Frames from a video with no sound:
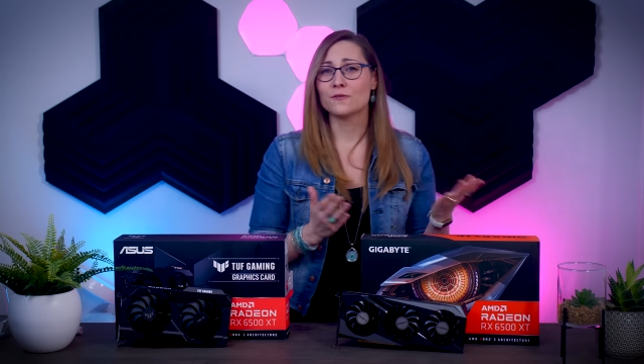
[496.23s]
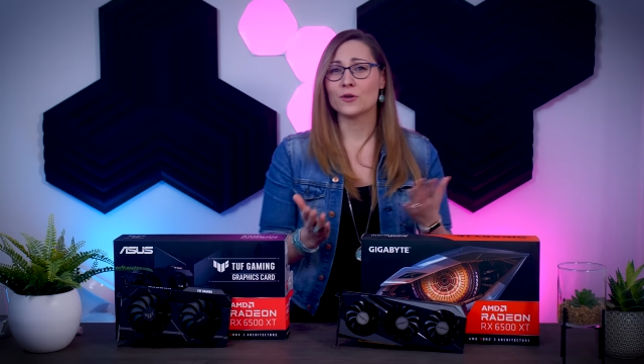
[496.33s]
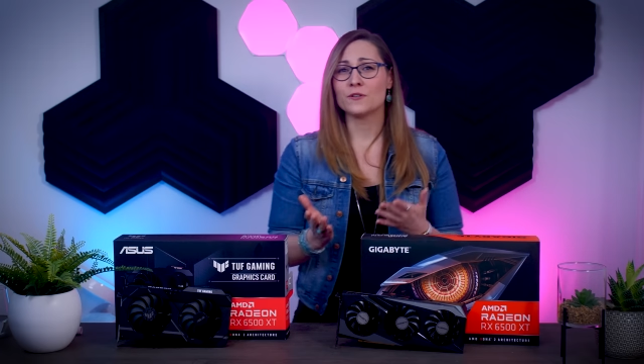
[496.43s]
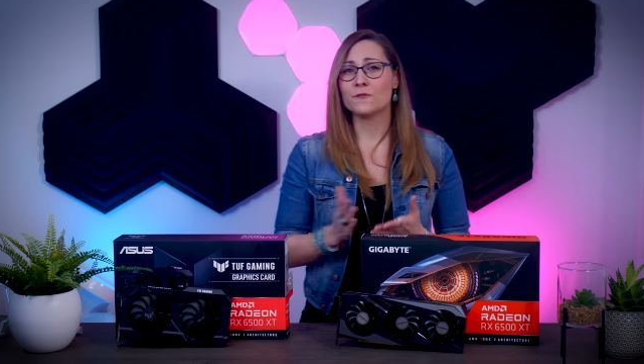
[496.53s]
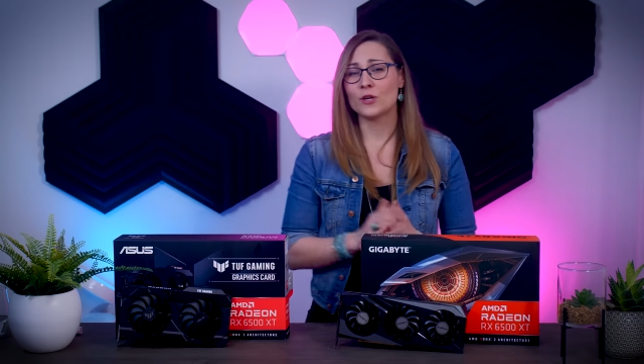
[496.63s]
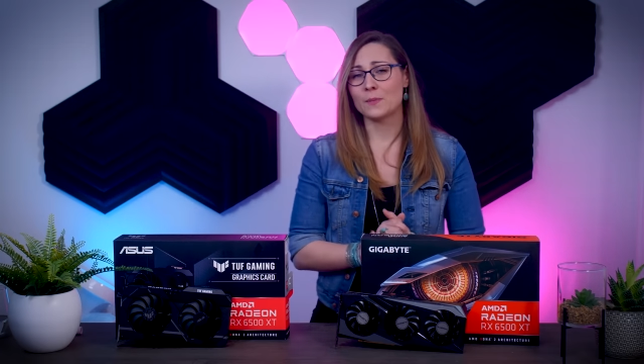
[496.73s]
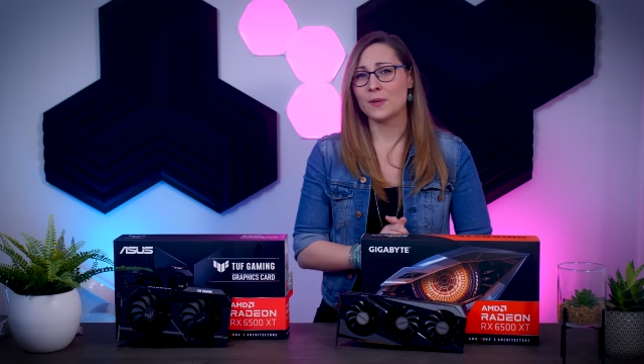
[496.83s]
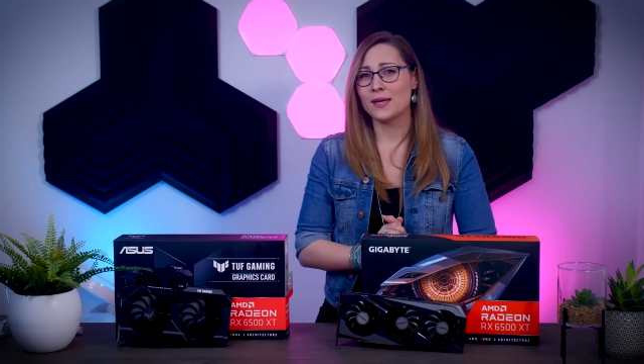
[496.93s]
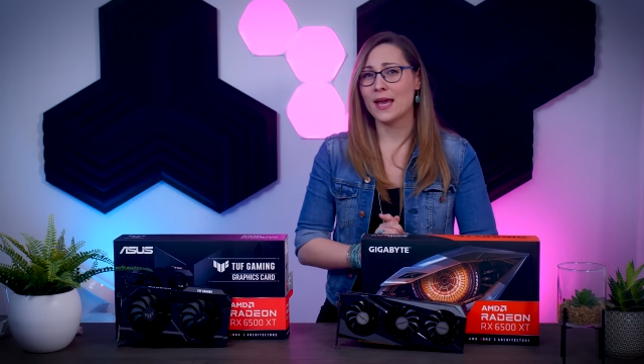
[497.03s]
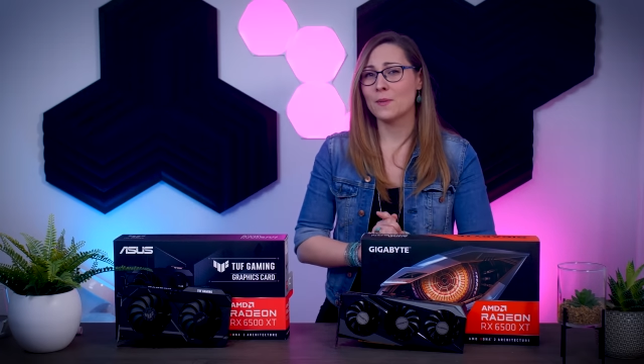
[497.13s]

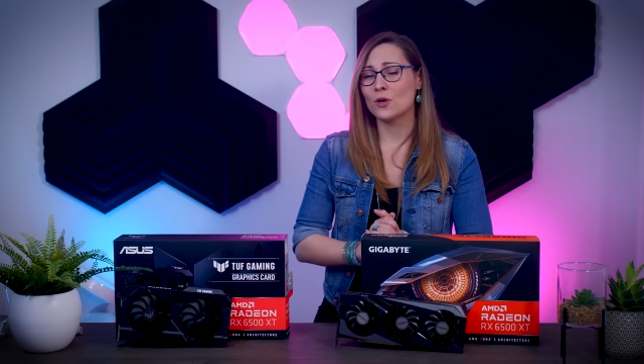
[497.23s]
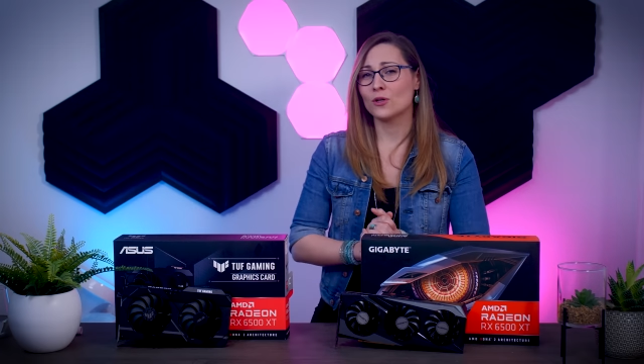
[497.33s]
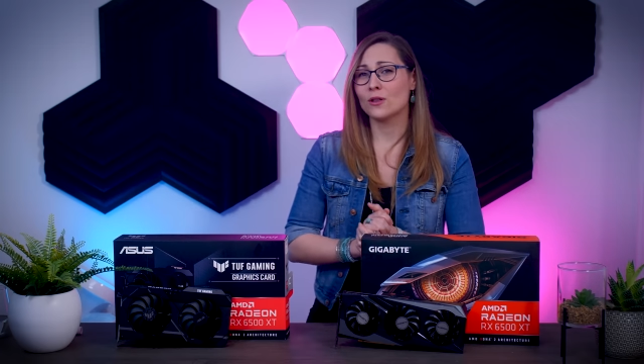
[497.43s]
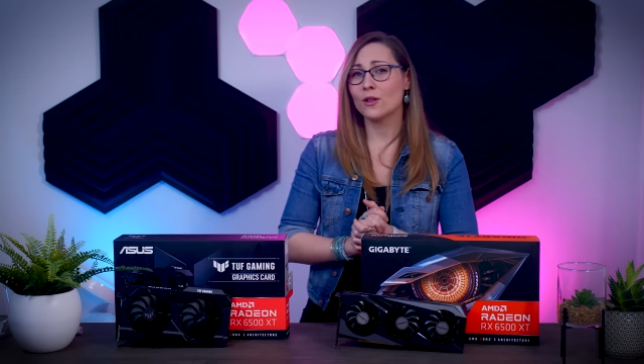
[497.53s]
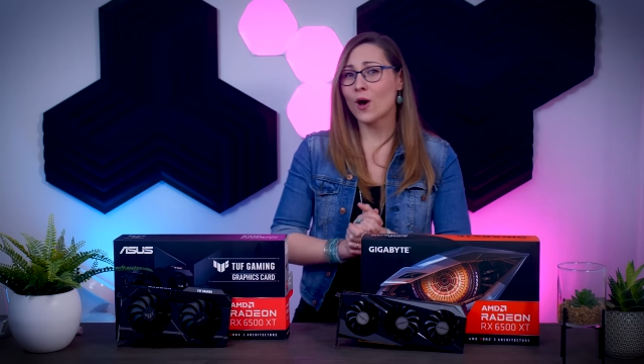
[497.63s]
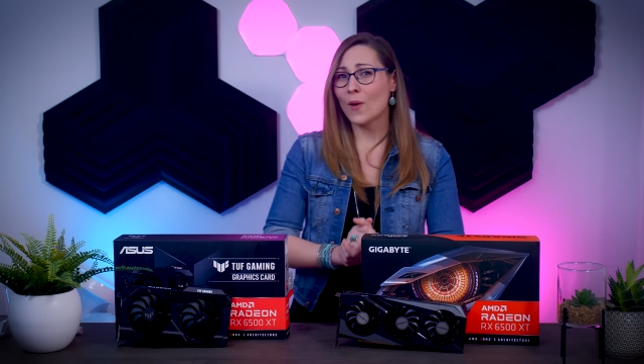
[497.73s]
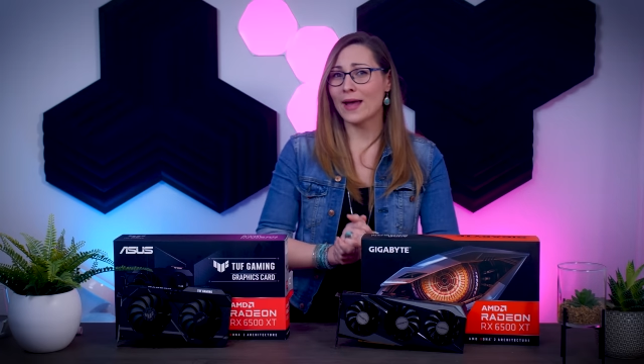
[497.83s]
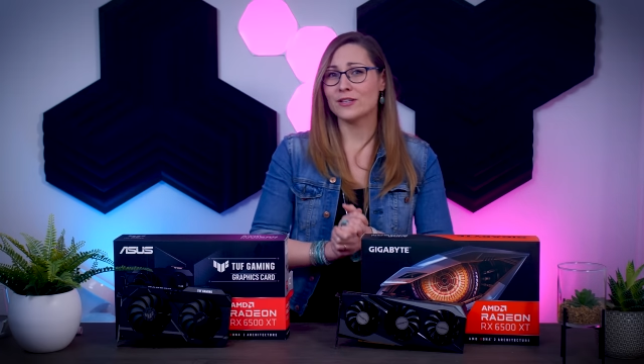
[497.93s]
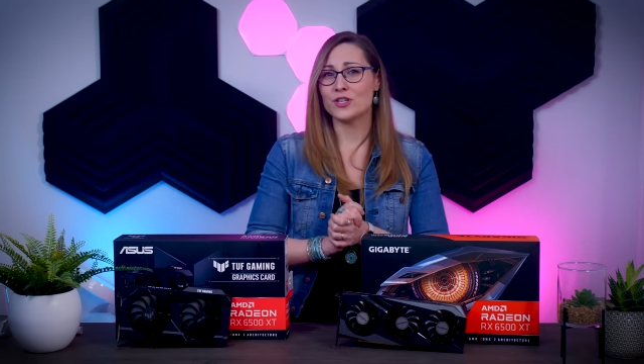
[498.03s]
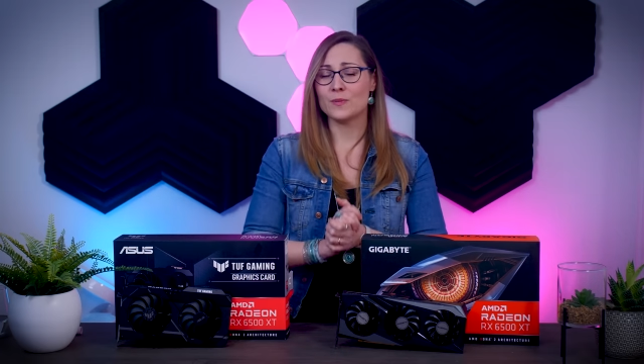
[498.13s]
1440p gaming on
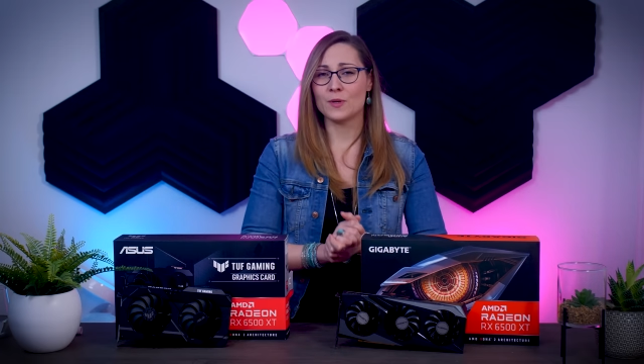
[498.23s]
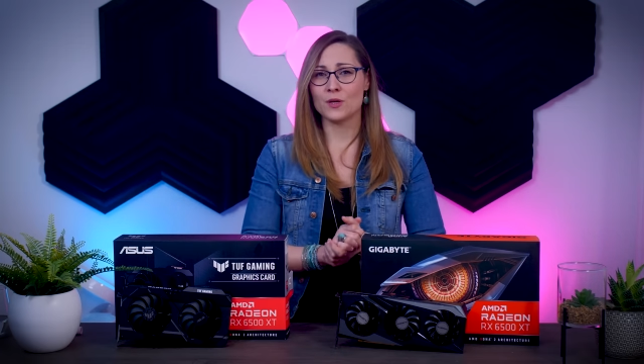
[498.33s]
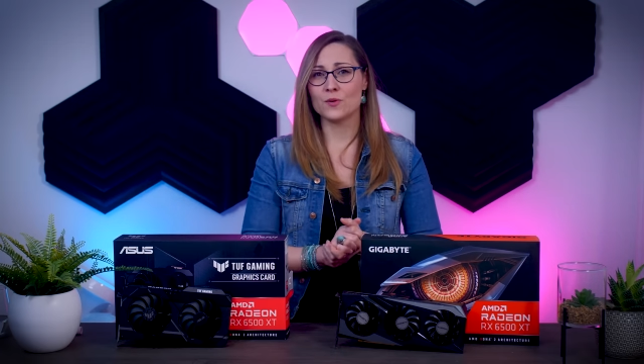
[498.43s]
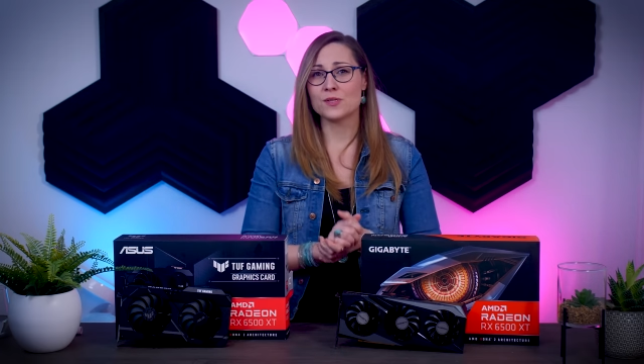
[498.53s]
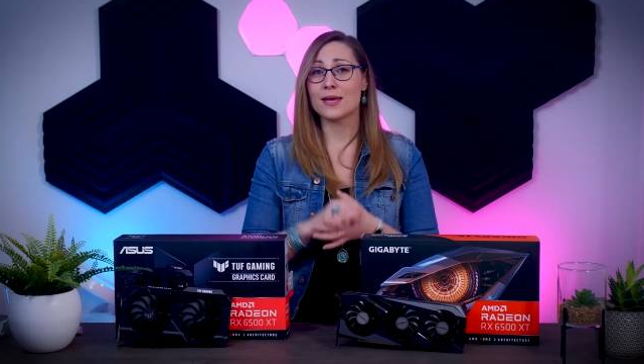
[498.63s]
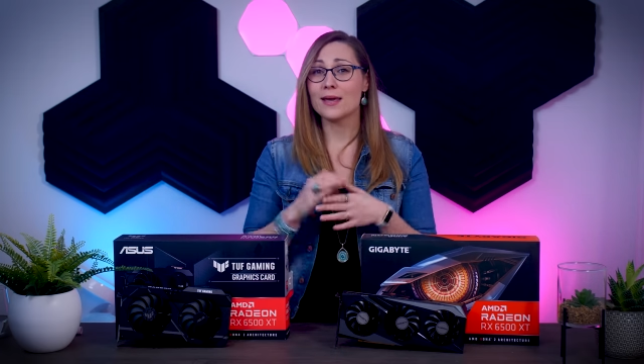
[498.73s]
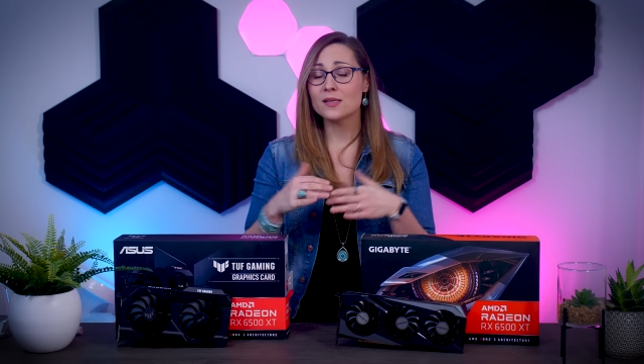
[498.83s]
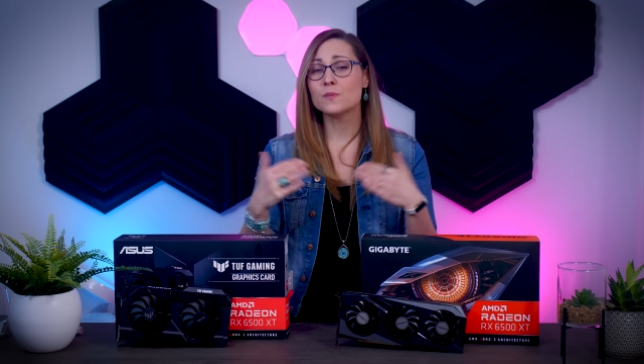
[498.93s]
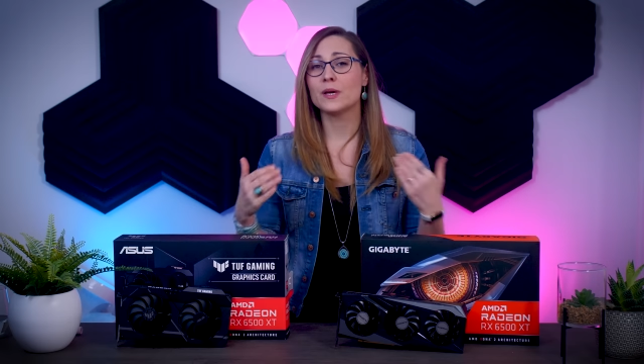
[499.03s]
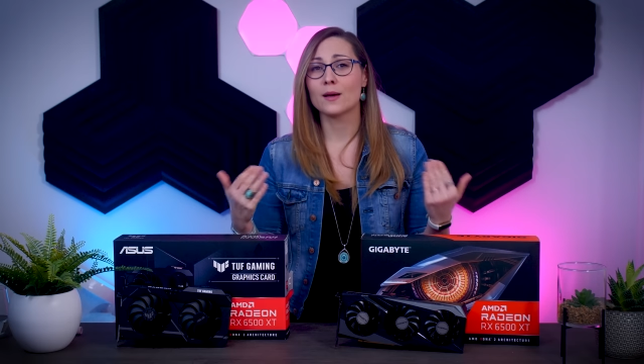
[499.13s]
low-end GPUs
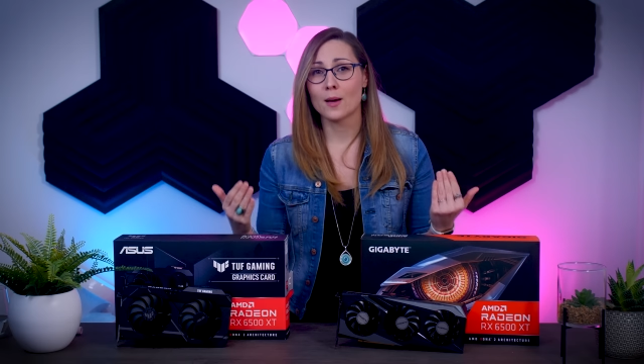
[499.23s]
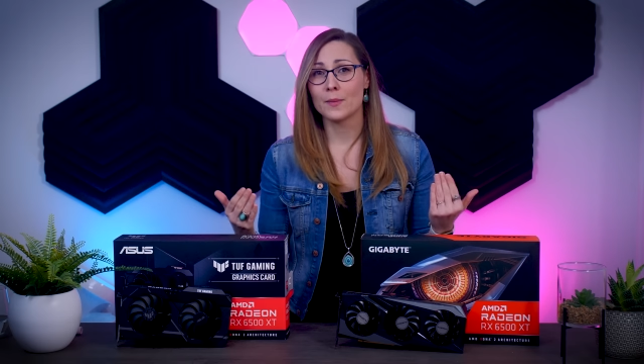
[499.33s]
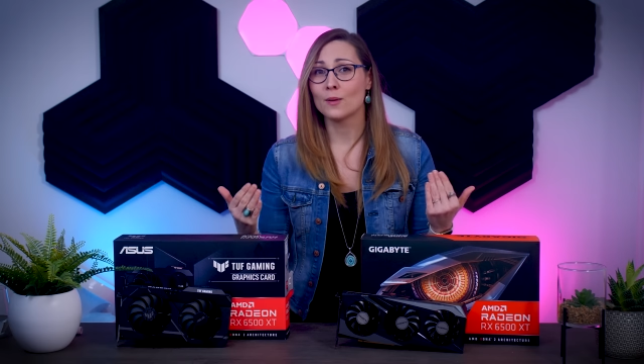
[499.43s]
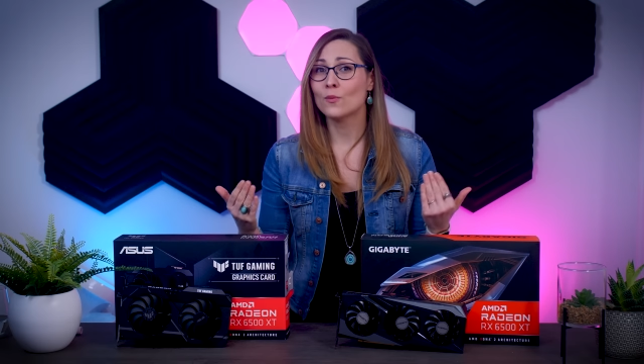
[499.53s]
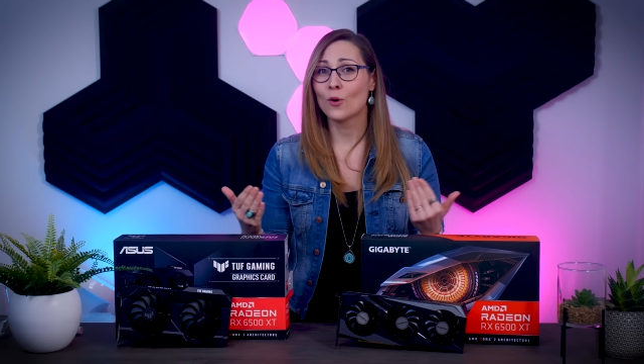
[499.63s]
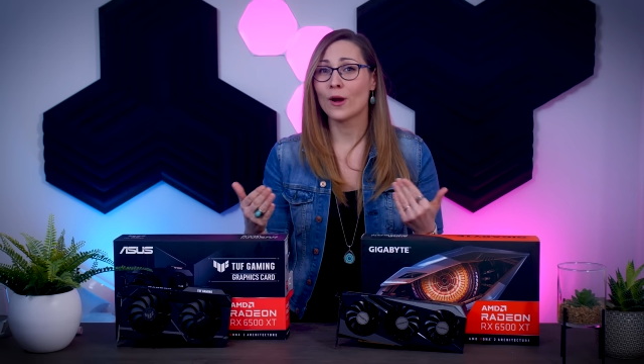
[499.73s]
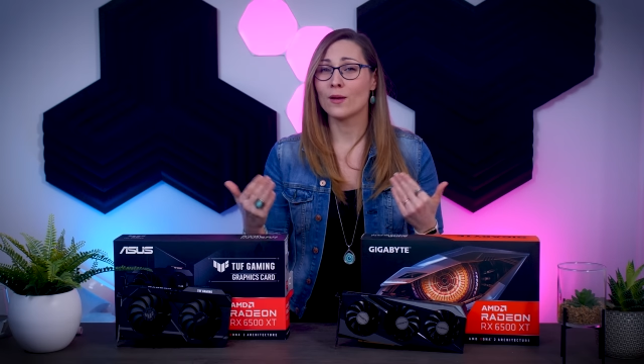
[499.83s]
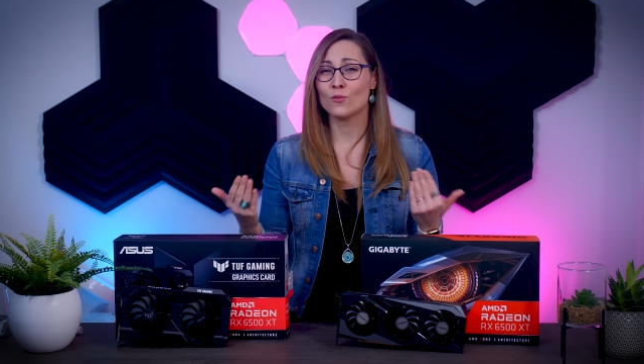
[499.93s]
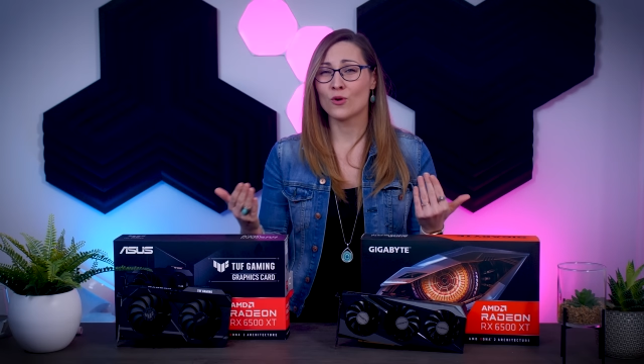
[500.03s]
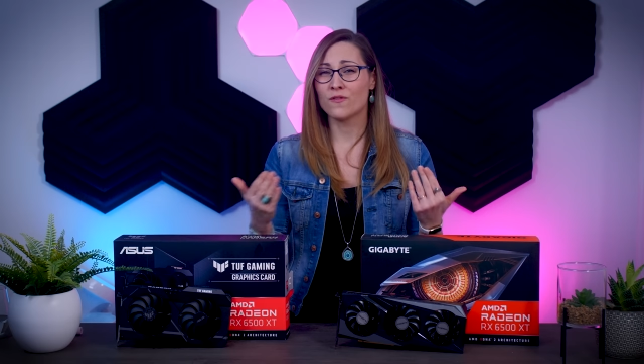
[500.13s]
is becoming more
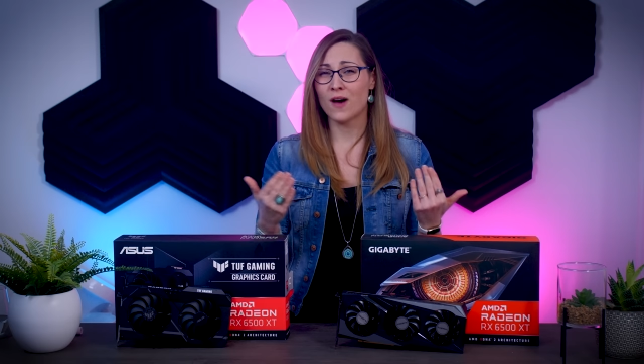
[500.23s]
and more